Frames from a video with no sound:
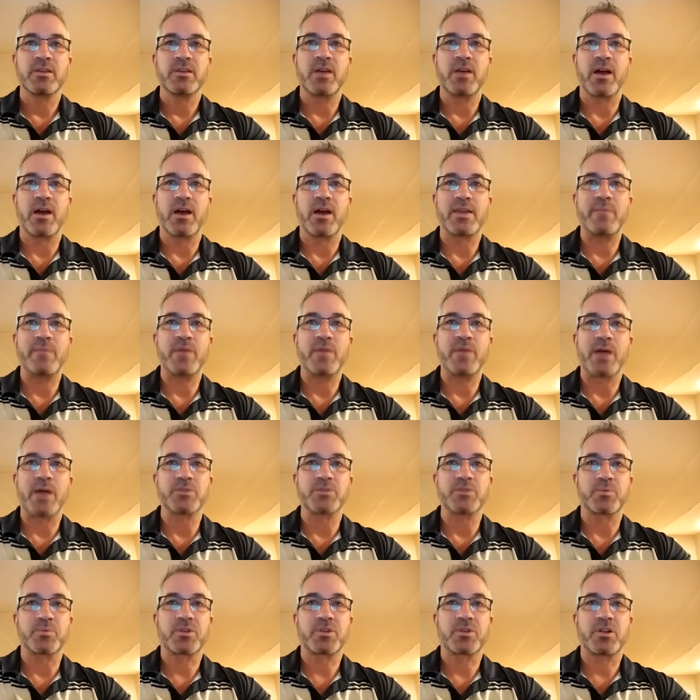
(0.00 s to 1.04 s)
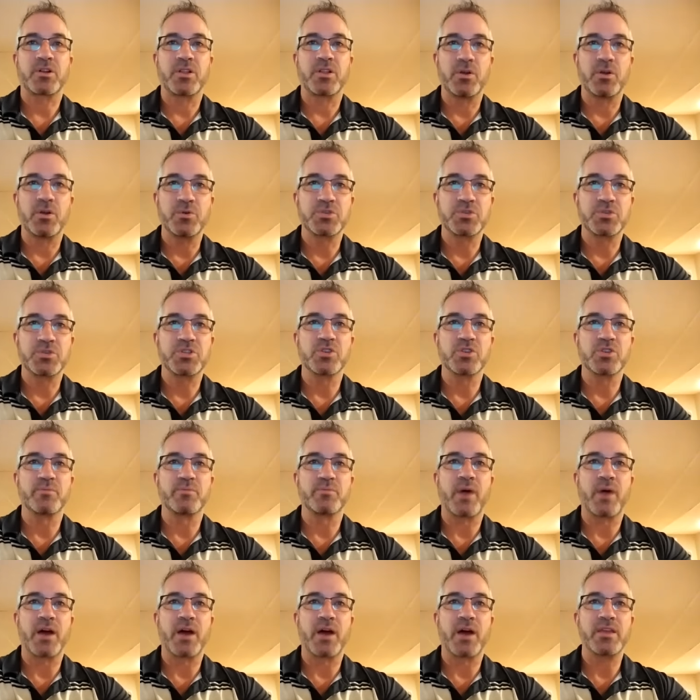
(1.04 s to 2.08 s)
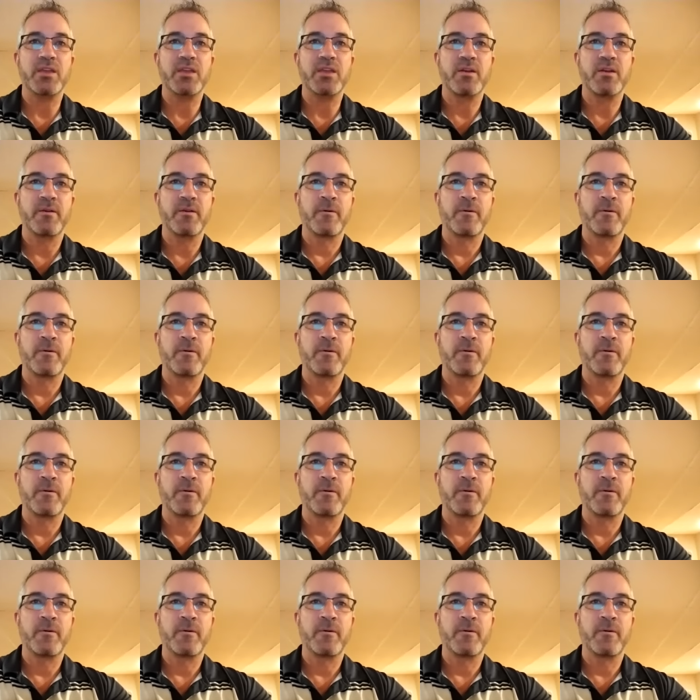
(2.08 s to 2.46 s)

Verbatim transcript: uh, keep the object close to your body.